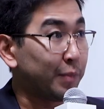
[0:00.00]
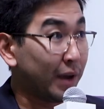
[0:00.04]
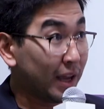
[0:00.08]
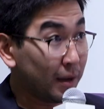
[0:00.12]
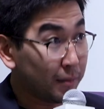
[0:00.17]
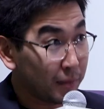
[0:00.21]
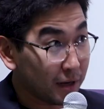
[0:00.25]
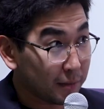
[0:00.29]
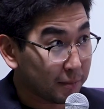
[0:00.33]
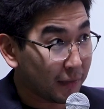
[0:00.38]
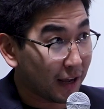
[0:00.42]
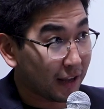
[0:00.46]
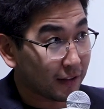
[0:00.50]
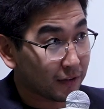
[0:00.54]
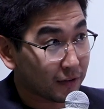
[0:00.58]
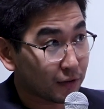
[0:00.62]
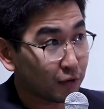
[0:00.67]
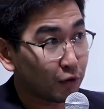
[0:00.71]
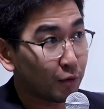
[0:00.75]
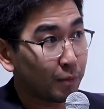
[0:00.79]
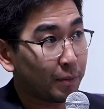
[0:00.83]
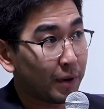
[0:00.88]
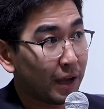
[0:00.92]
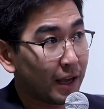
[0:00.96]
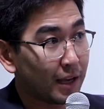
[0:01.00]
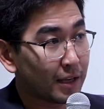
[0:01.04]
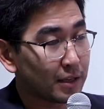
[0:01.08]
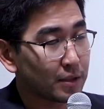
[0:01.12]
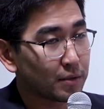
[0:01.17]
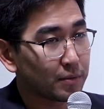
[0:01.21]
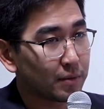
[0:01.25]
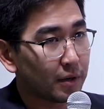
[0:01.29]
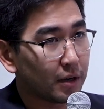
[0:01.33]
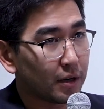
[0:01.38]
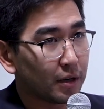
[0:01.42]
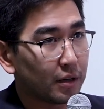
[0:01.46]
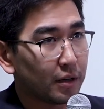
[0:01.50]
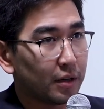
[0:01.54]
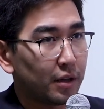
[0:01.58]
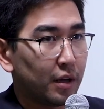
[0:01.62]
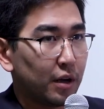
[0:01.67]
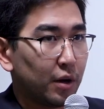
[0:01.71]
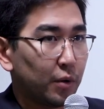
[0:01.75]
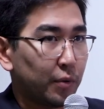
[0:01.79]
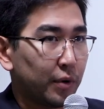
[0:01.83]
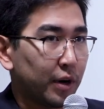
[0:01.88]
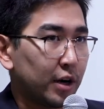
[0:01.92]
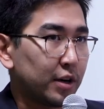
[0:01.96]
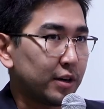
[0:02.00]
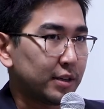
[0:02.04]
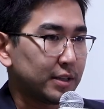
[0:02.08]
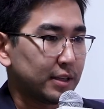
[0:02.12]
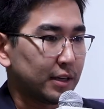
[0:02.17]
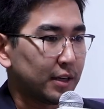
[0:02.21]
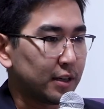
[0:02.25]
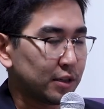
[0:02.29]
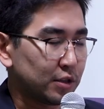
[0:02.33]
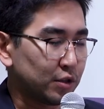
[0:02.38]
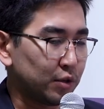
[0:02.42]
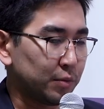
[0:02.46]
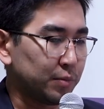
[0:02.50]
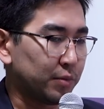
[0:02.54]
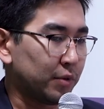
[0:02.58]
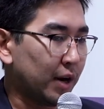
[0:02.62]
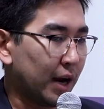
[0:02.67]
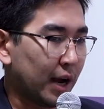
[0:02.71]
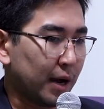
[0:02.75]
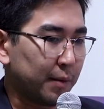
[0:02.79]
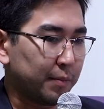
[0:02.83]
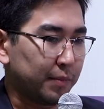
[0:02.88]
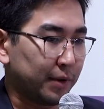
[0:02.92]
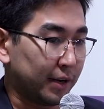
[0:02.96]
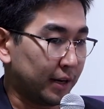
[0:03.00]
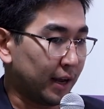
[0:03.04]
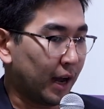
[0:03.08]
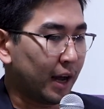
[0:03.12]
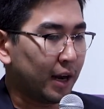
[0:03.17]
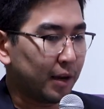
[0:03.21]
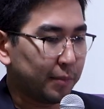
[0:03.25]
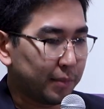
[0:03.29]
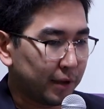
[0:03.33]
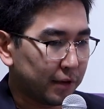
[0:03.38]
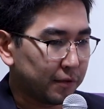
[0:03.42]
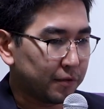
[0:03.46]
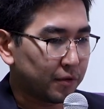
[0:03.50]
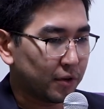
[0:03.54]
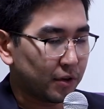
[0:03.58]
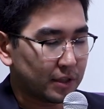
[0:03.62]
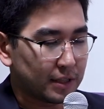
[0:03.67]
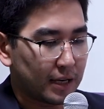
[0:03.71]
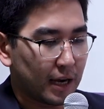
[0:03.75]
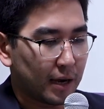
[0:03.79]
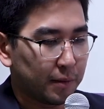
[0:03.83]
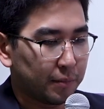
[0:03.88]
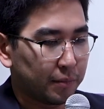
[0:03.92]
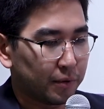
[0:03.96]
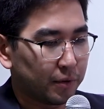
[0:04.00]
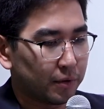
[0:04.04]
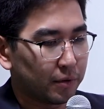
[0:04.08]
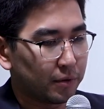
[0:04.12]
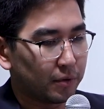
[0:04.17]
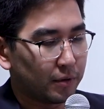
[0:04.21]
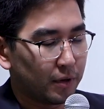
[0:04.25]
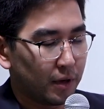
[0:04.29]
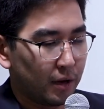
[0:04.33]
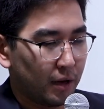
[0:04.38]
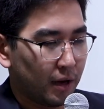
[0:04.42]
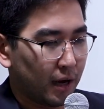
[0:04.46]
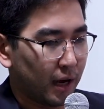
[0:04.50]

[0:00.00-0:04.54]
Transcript: payment method to pay as well. Whereas in a super app, in Alipay, for example,